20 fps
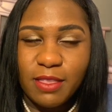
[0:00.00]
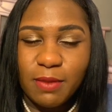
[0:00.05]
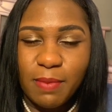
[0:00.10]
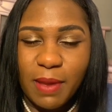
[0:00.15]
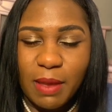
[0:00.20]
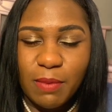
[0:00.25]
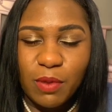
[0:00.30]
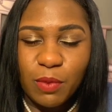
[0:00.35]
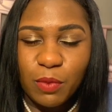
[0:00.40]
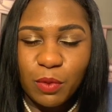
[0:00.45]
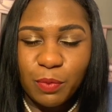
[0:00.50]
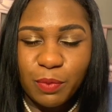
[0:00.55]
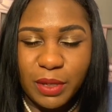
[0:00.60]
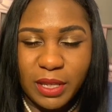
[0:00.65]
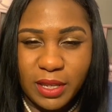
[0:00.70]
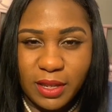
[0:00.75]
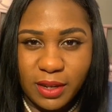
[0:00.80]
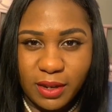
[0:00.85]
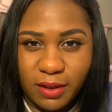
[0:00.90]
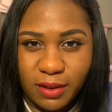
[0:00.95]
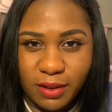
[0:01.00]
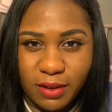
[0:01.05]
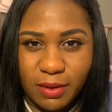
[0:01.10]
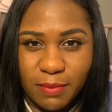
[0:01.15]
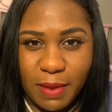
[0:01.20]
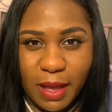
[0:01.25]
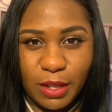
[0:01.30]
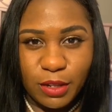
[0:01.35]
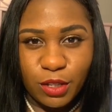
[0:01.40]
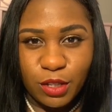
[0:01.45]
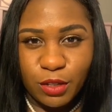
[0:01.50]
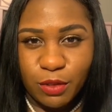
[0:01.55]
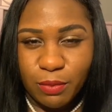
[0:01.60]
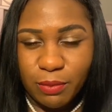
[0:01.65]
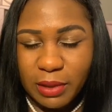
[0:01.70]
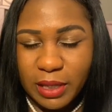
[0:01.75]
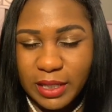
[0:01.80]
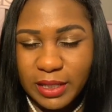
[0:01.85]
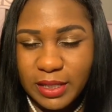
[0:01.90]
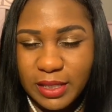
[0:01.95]
the baby will be here in about 2
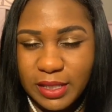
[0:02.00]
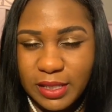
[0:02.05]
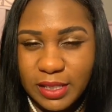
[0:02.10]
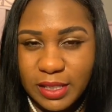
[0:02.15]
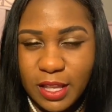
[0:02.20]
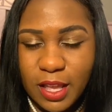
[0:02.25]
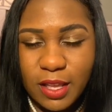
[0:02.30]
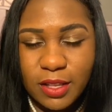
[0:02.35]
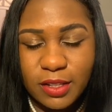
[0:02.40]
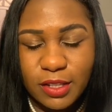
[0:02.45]
months.